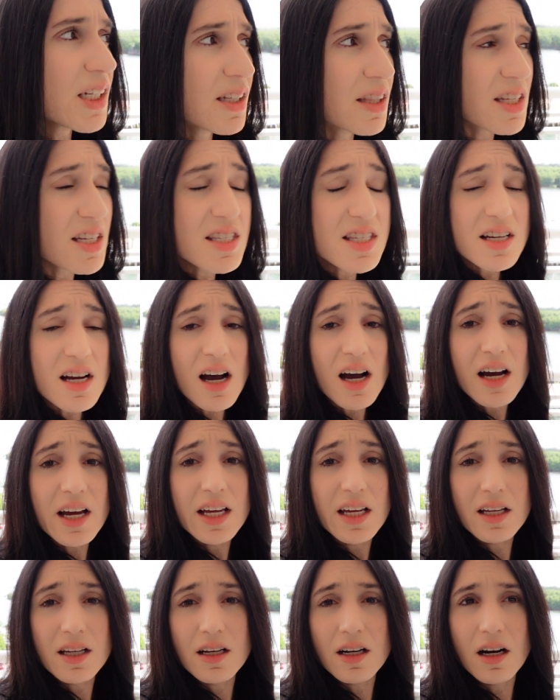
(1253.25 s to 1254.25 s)
this
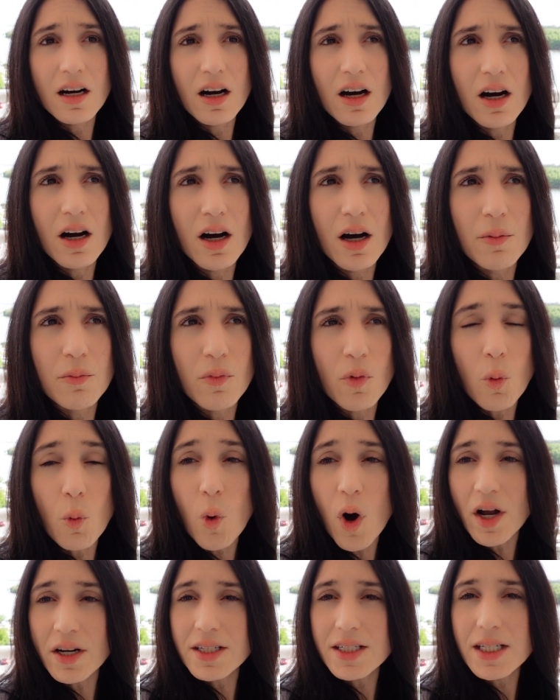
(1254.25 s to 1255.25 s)
guy
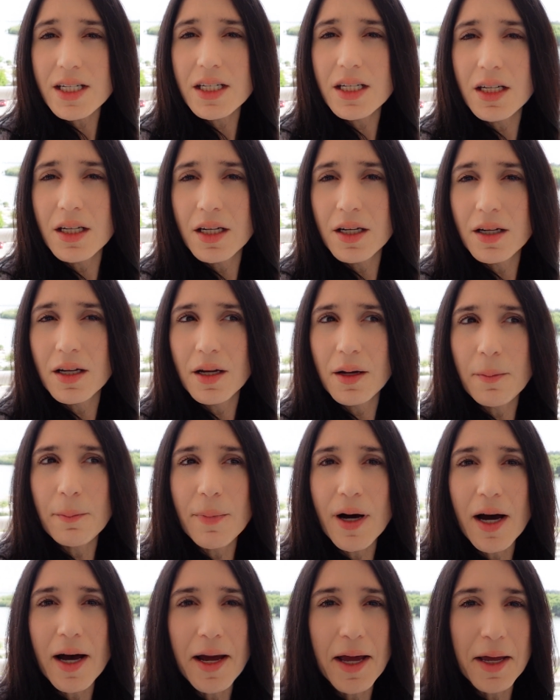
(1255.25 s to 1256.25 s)
wanded
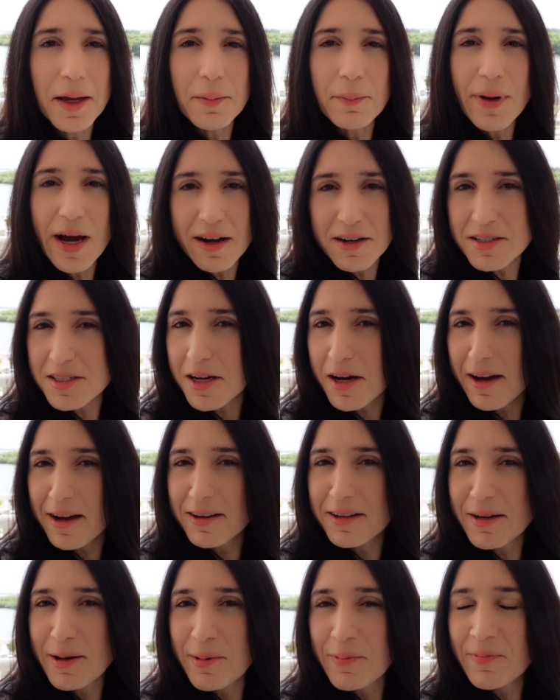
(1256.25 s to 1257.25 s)
my
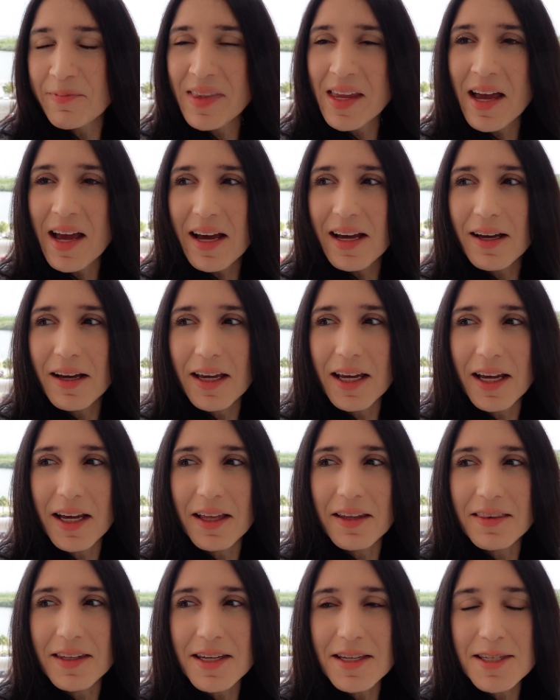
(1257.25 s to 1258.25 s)
backside
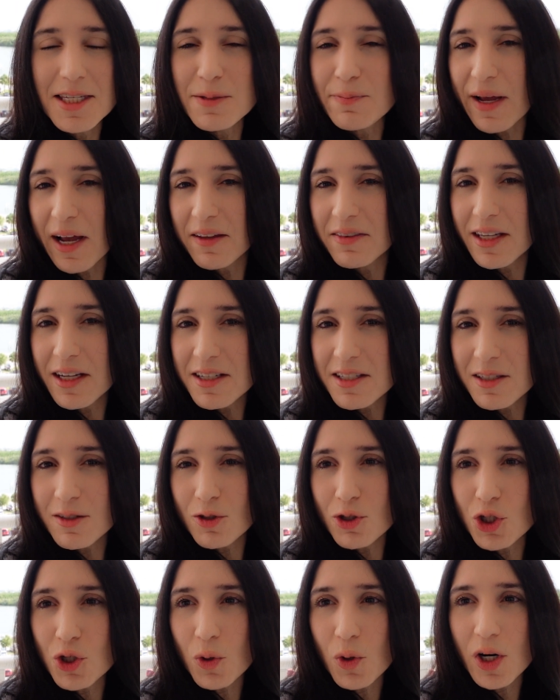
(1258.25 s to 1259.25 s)
in these spandex
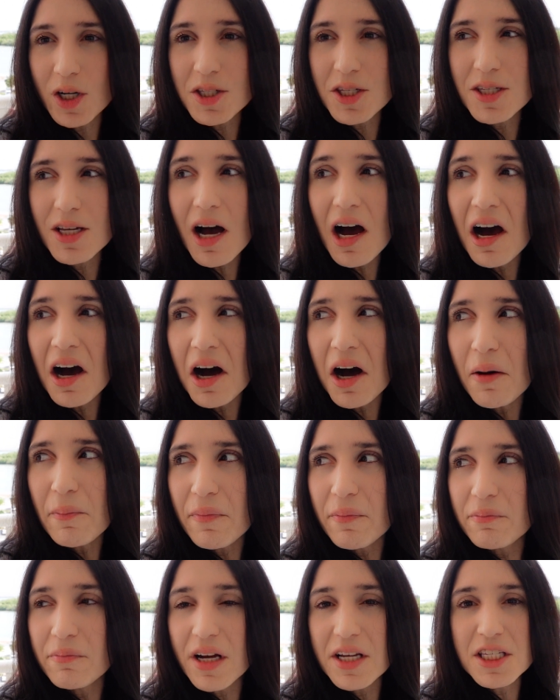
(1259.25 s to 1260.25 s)
little shorts.
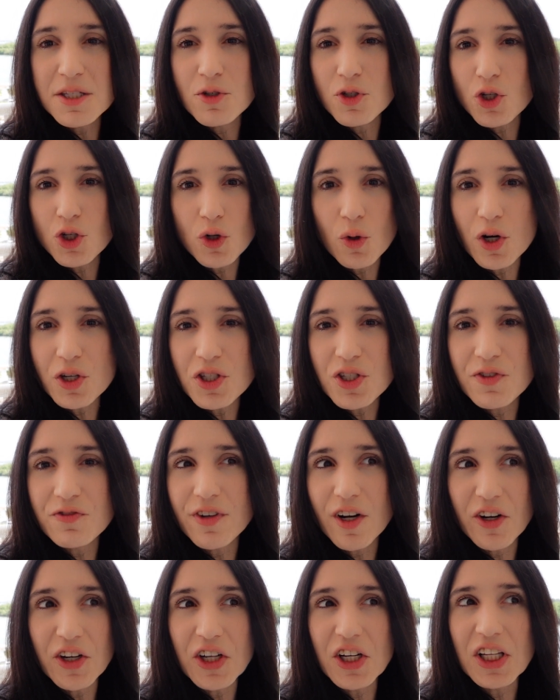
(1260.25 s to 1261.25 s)
My shorts
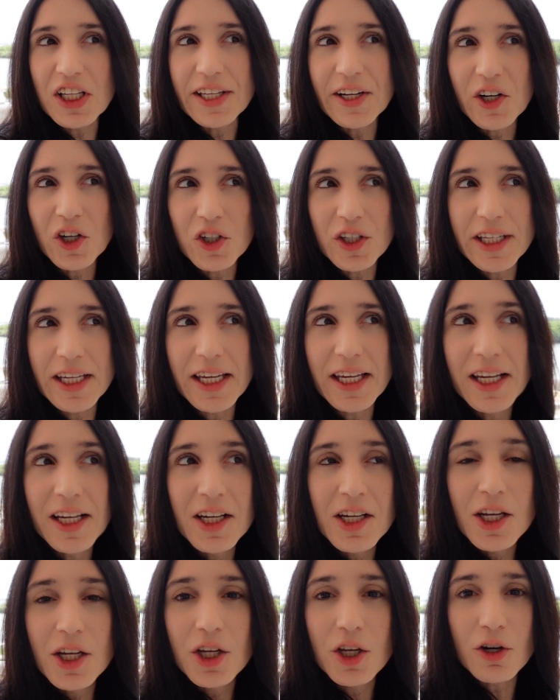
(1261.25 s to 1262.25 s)
very clearly,
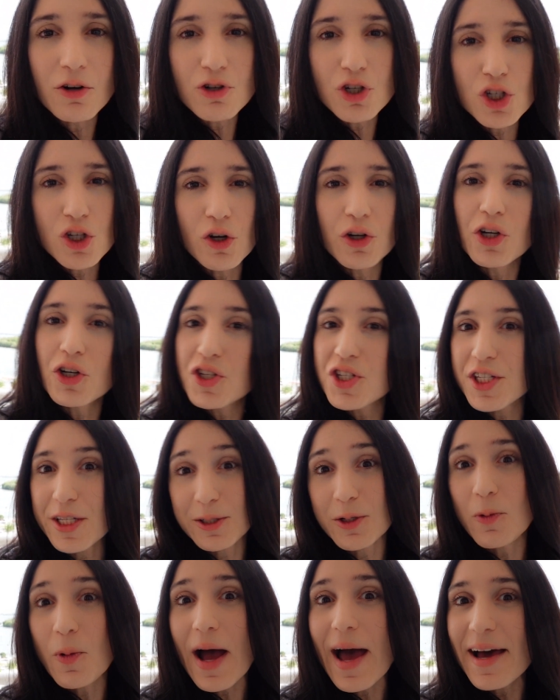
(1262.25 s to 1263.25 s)
you know, show your
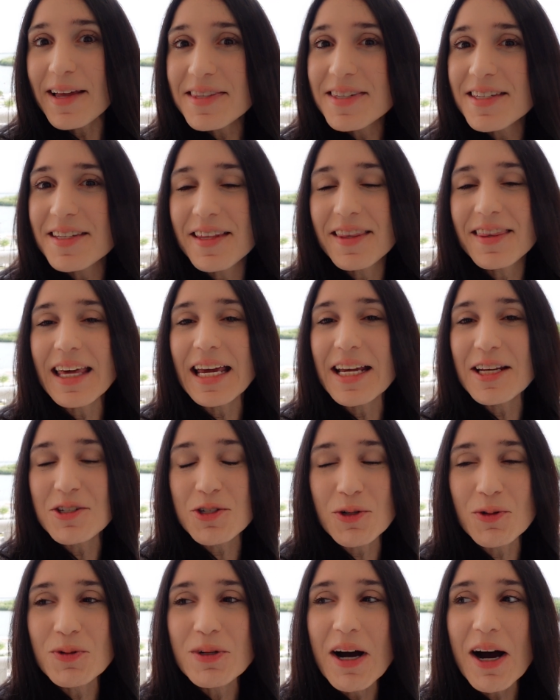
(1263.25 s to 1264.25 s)
silhouette. They
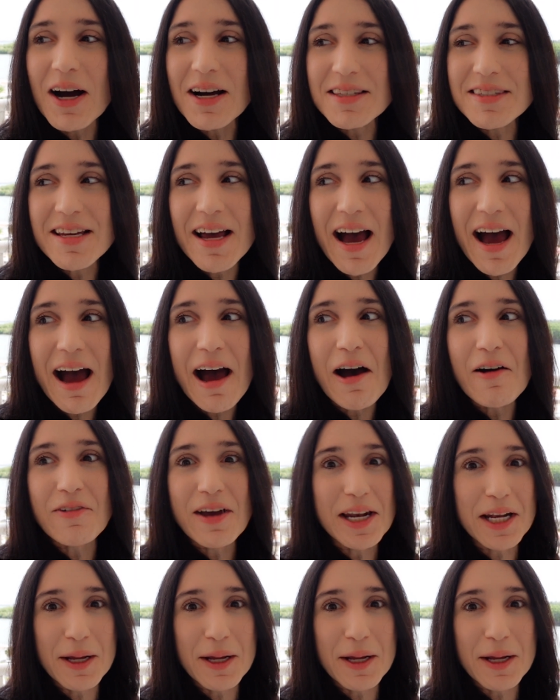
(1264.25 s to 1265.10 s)
do not have